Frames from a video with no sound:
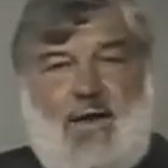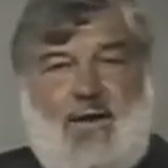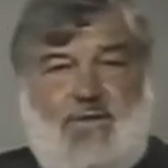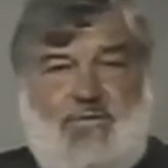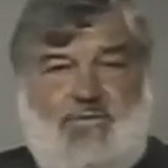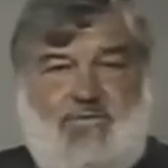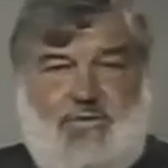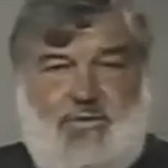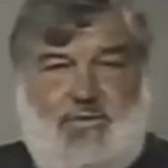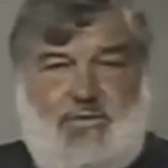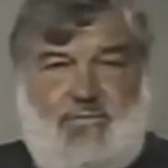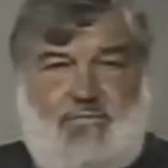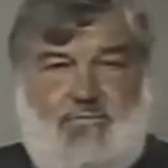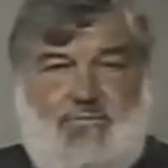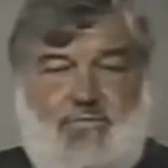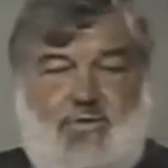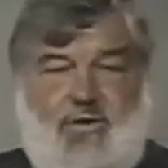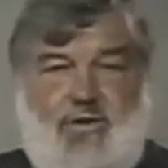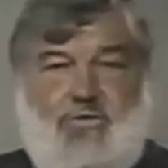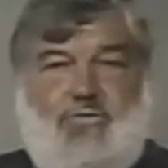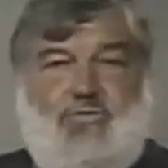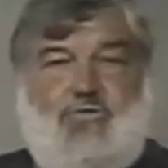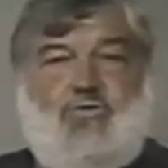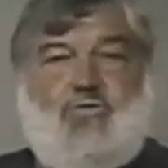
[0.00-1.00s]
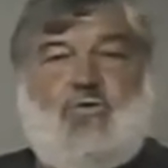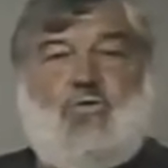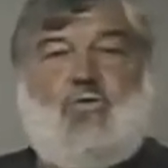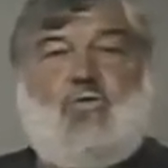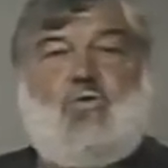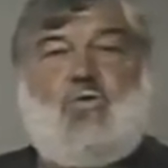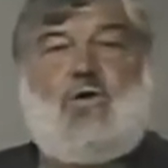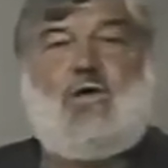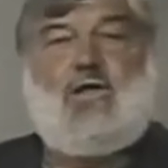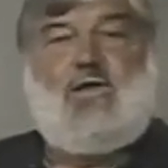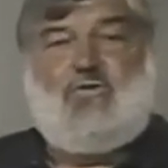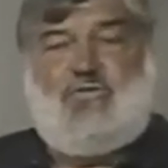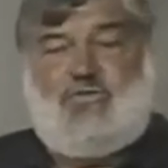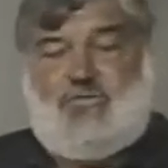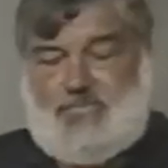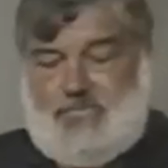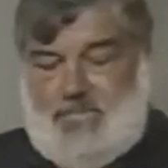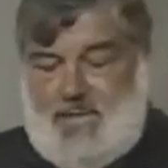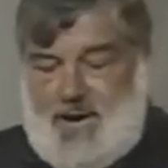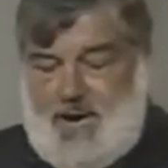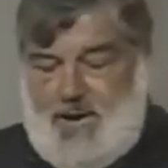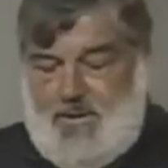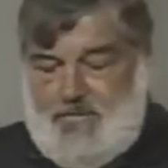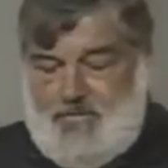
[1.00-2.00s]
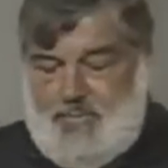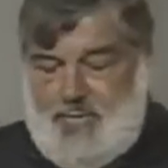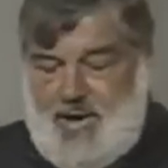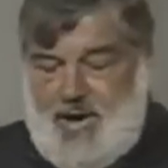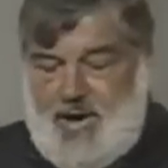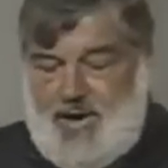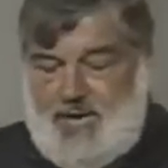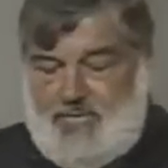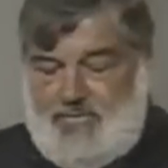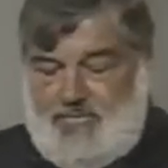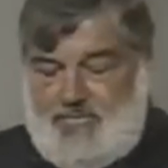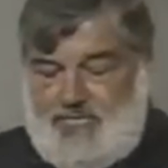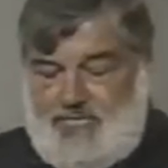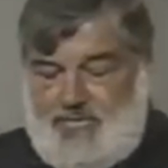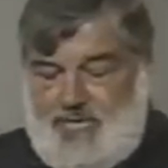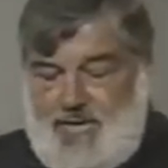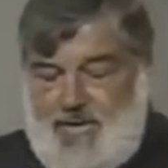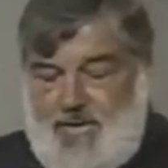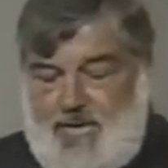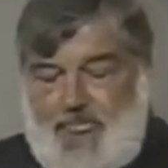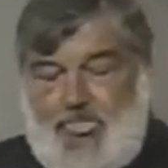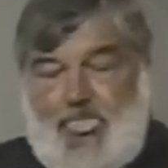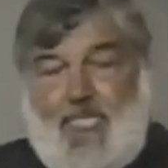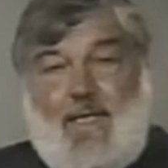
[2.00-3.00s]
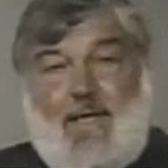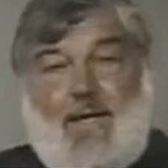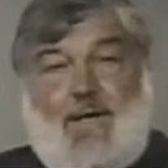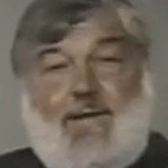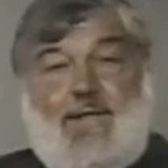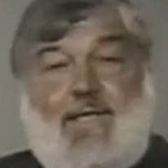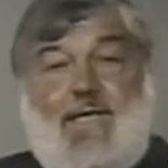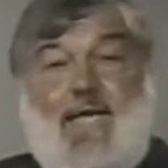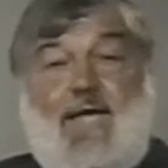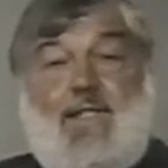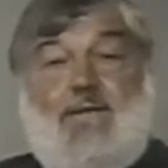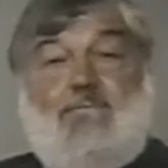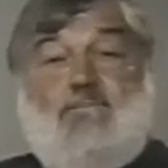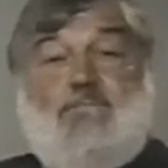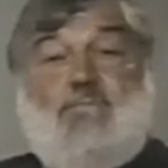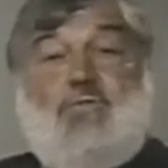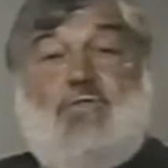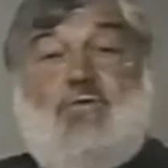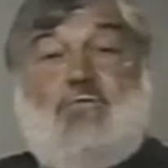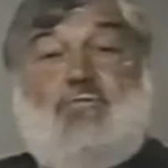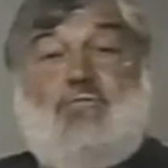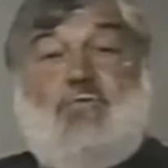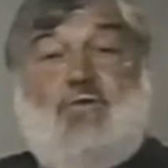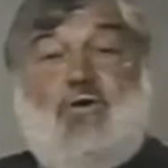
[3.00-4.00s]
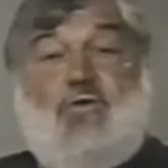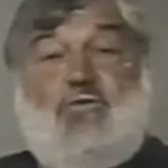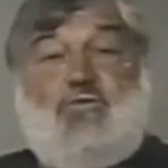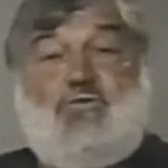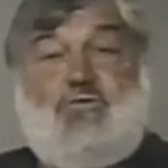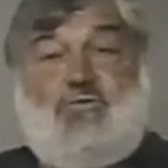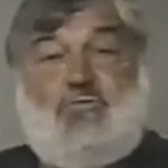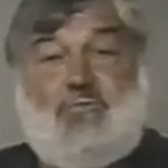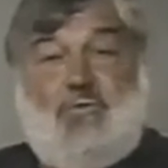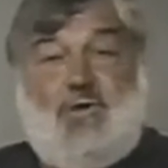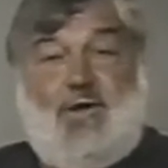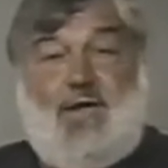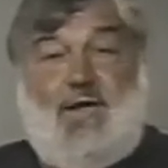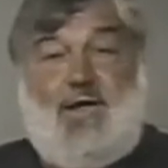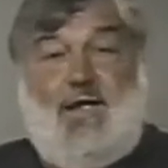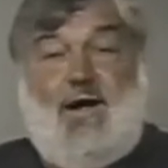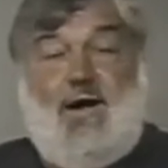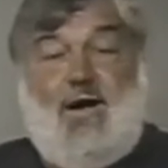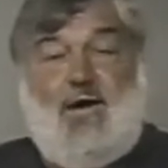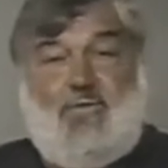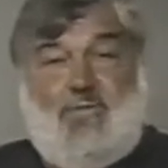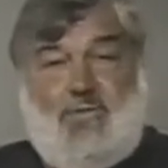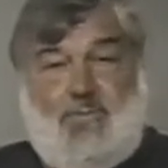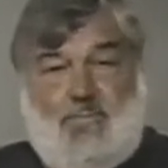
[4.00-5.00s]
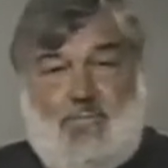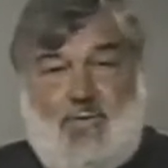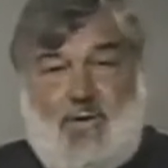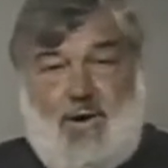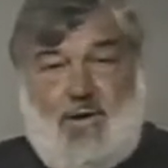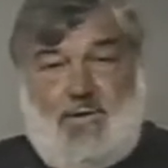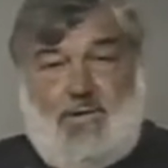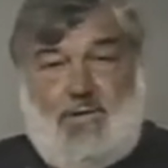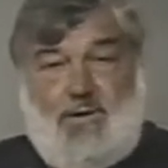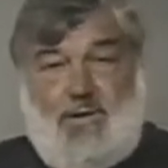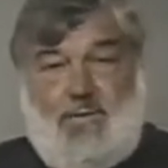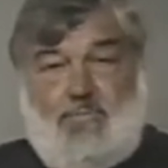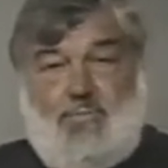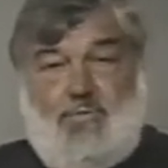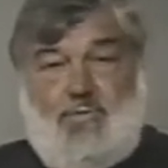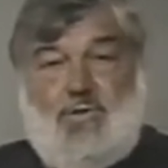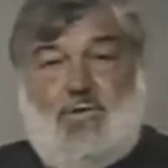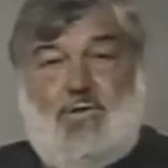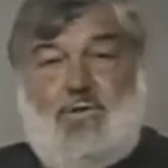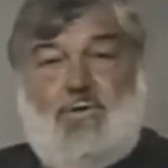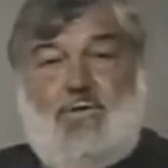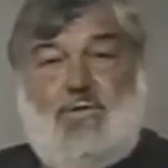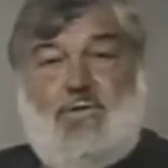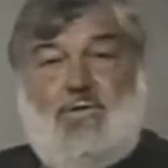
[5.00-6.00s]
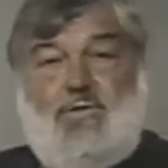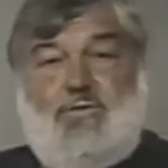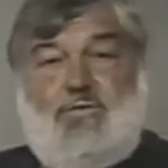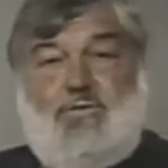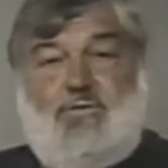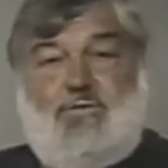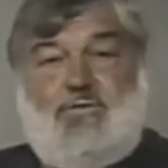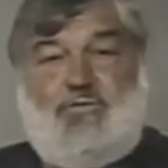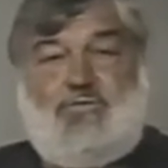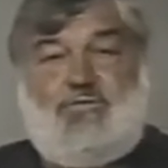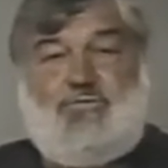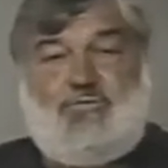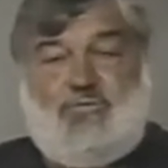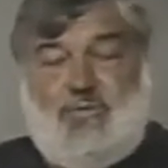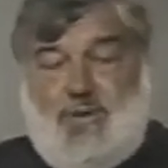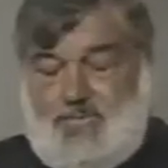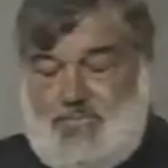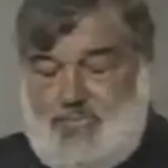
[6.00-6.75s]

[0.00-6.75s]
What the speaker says: relative to spare parts. Again, the first 3 are the part number, the